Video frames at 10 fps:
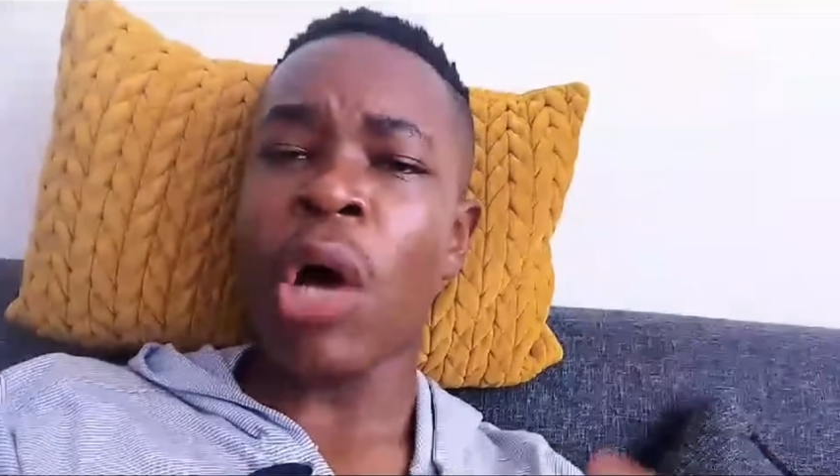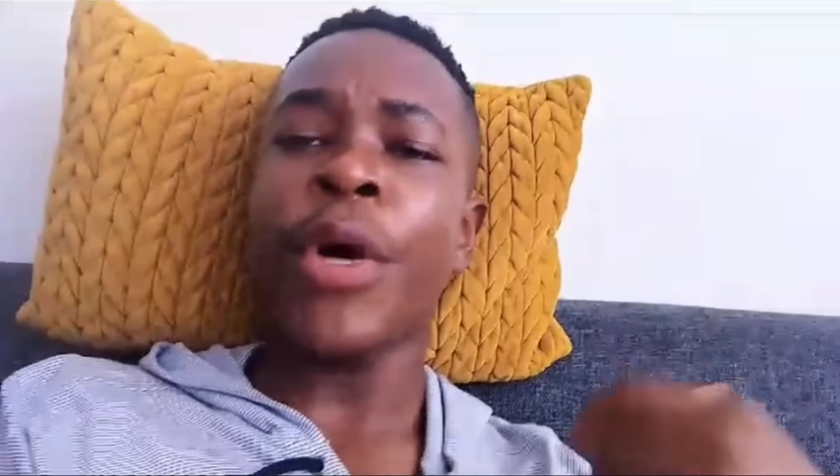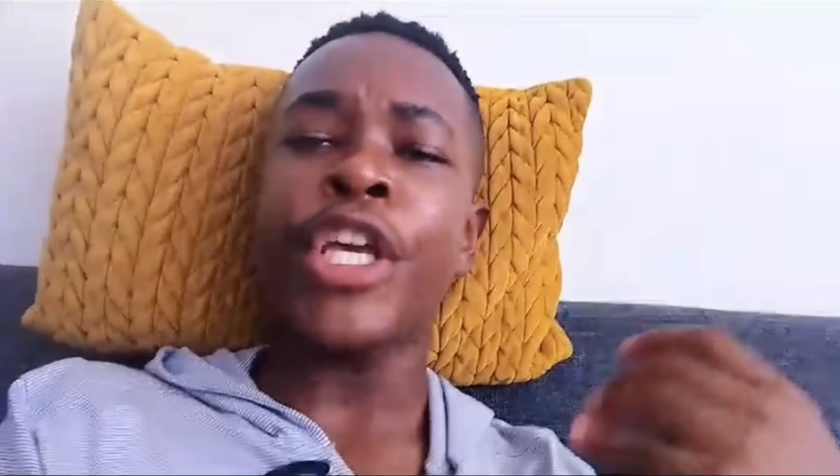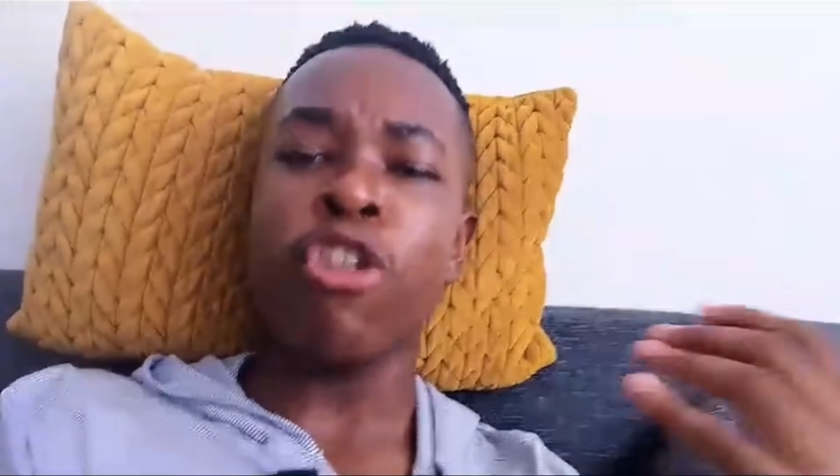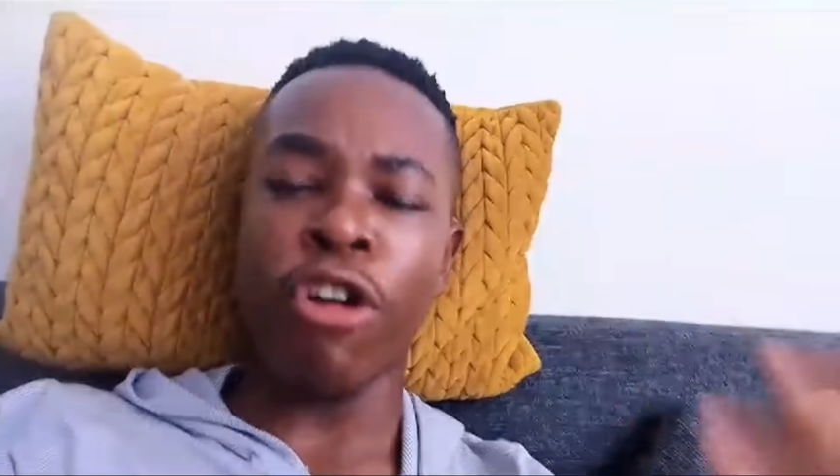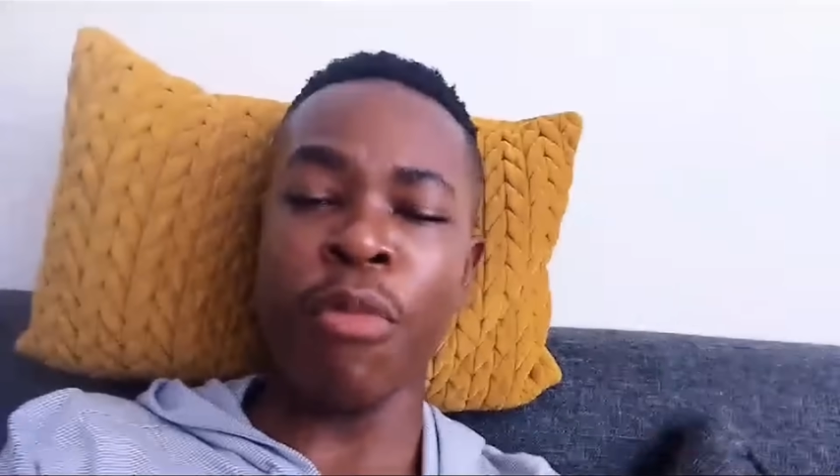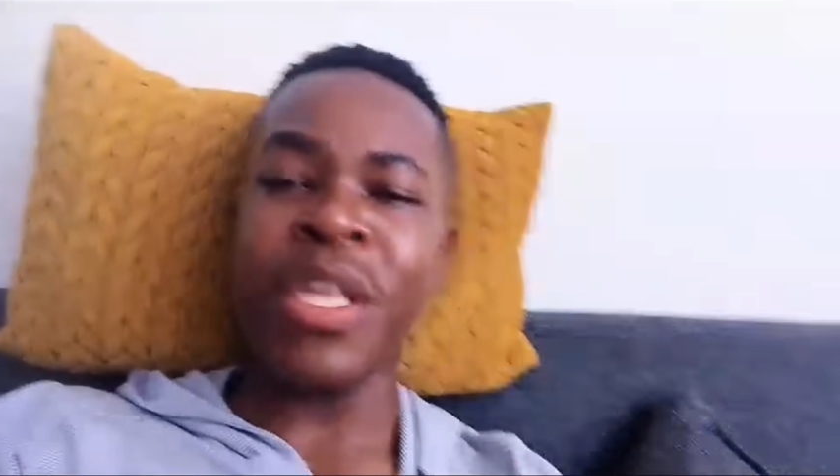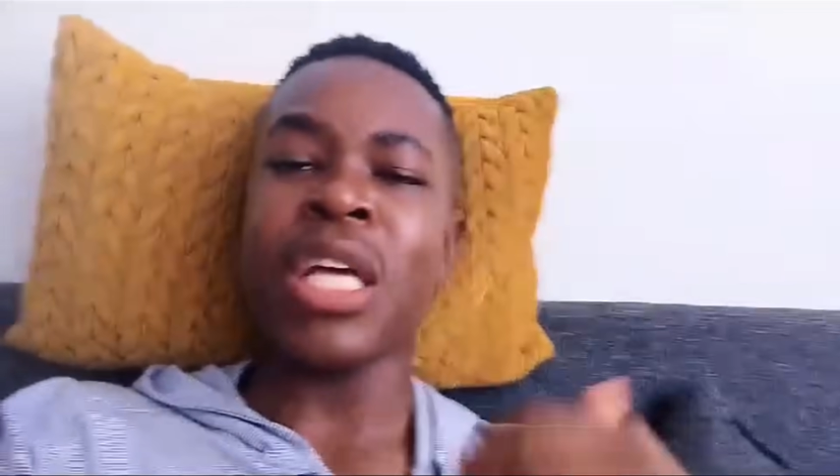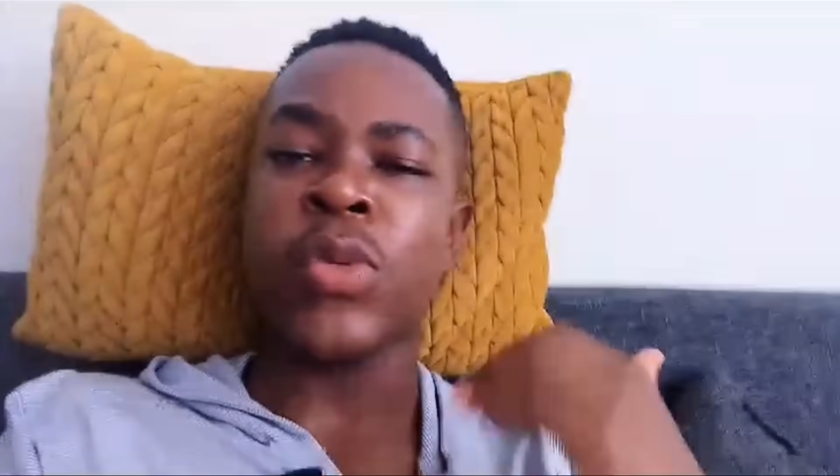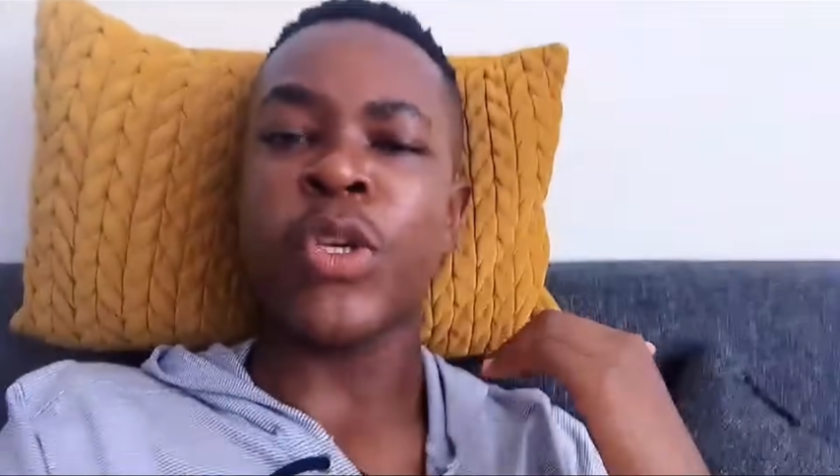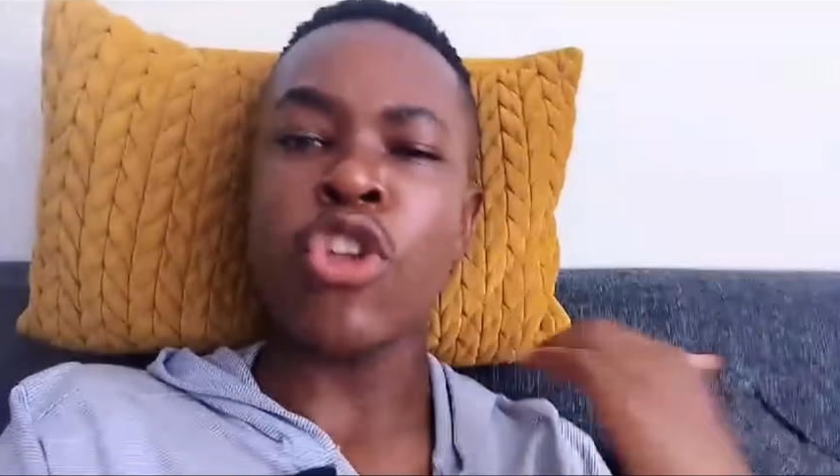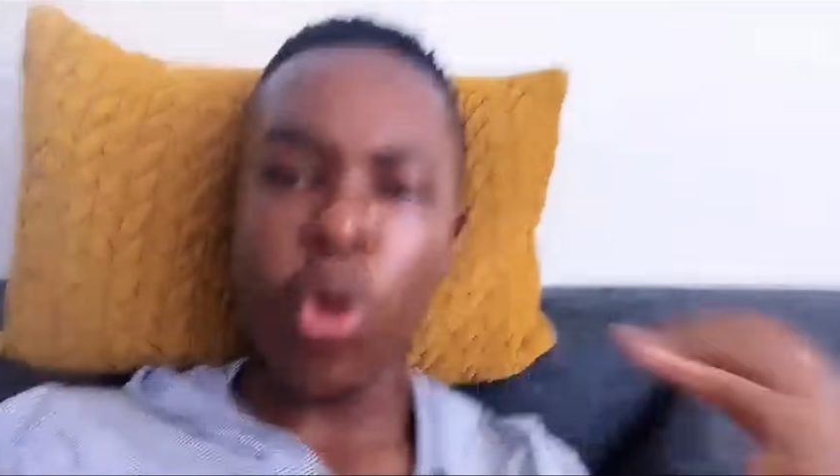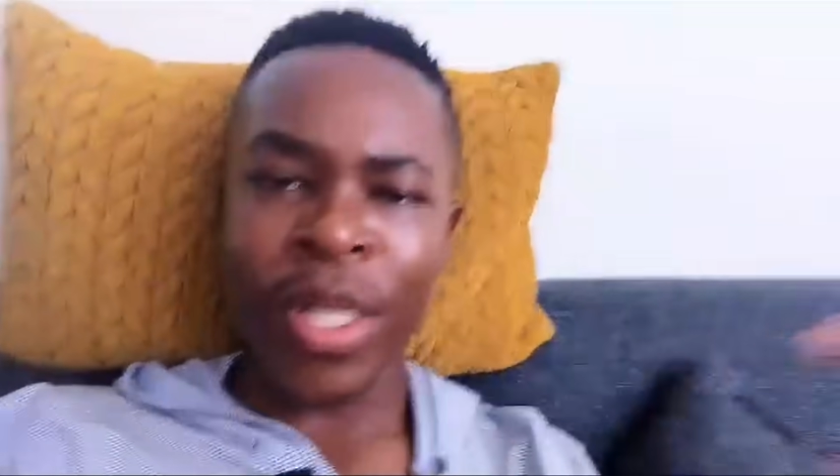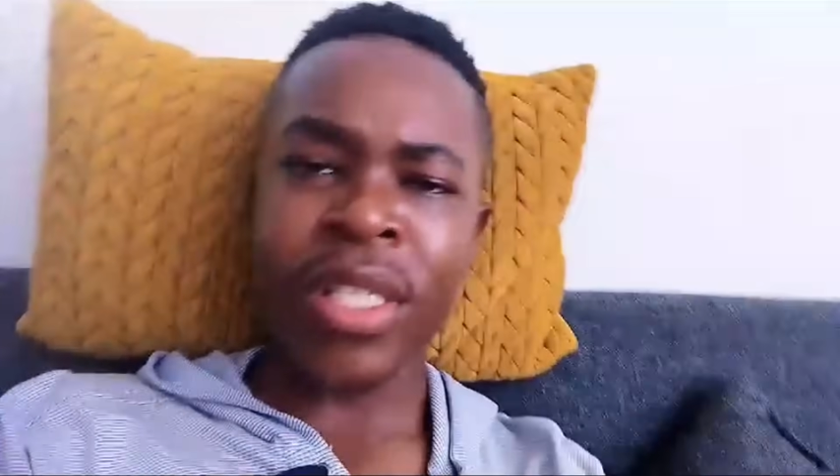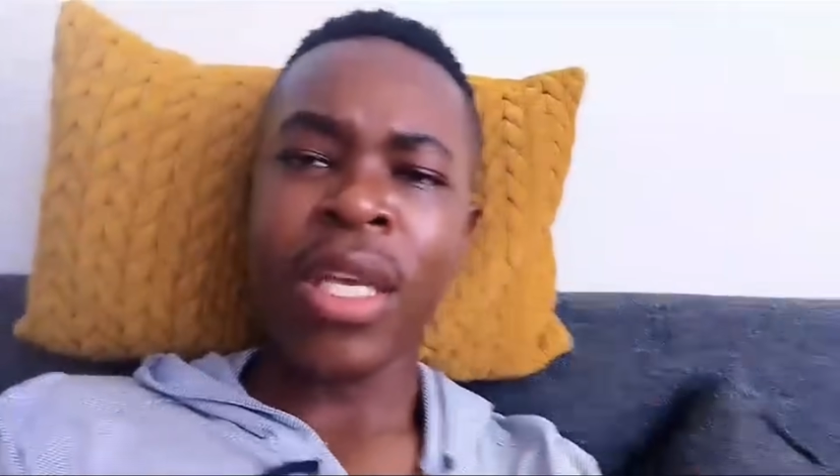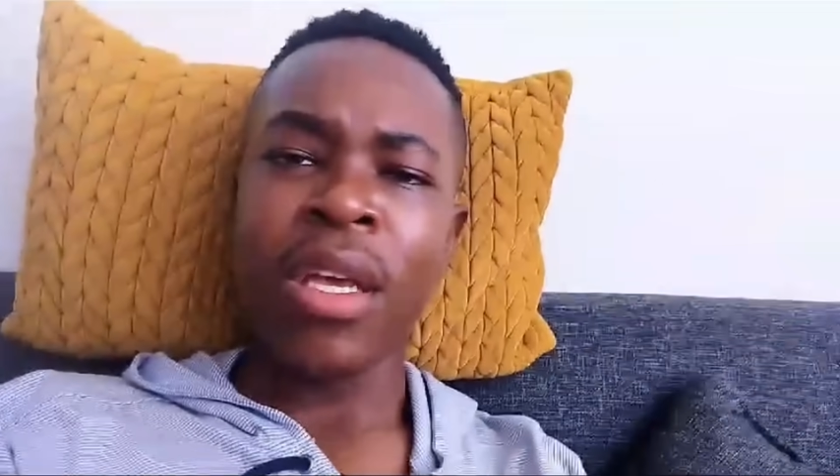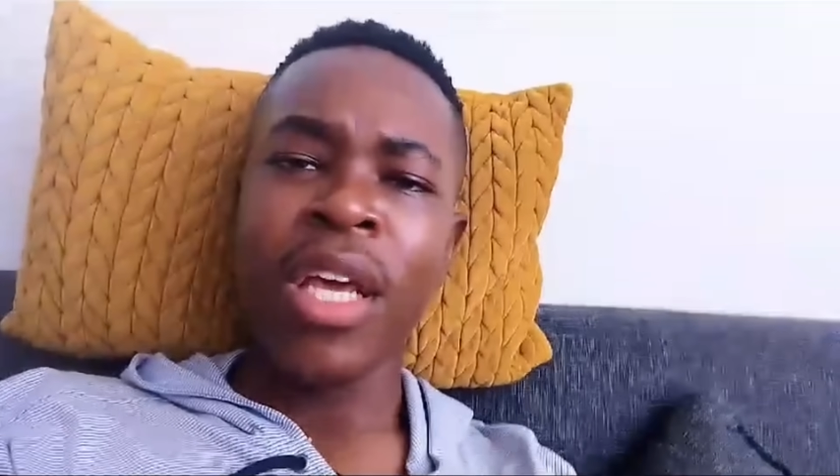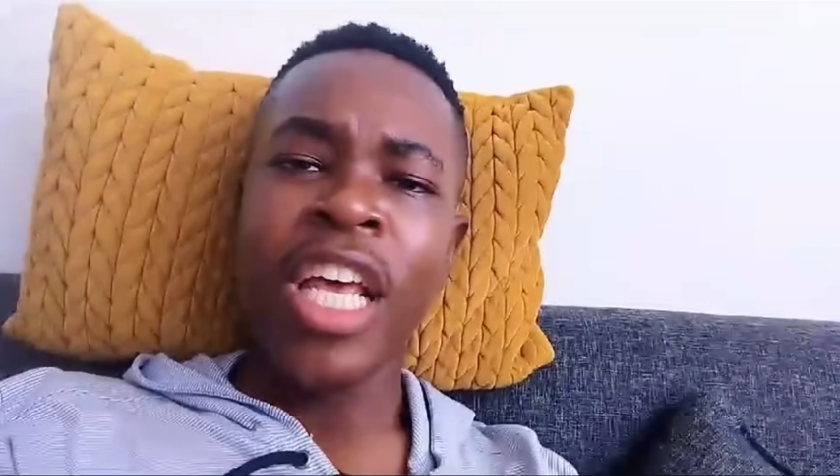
our economy as we know it?